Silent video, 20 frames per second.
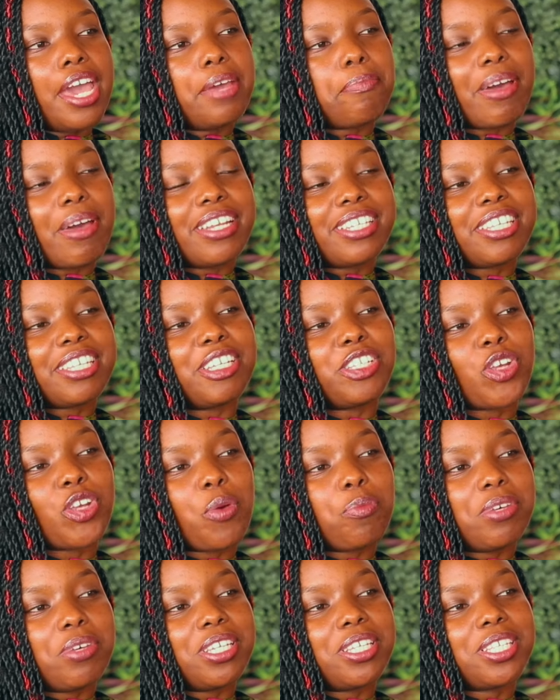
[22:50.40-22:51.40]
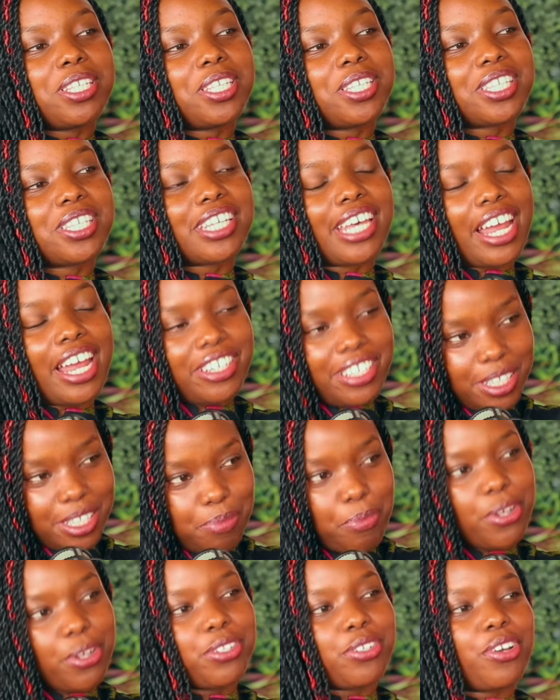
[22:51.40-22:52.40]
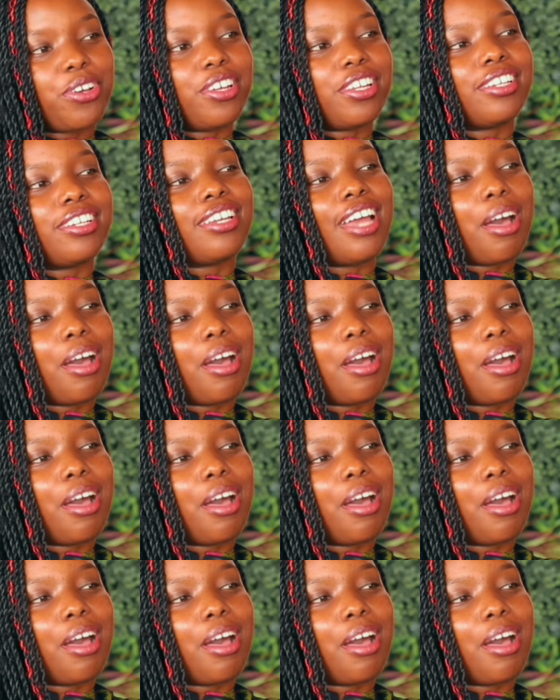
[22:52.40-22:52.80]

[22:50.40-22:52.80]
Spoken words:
But it's hit or miss. Cash is spot on.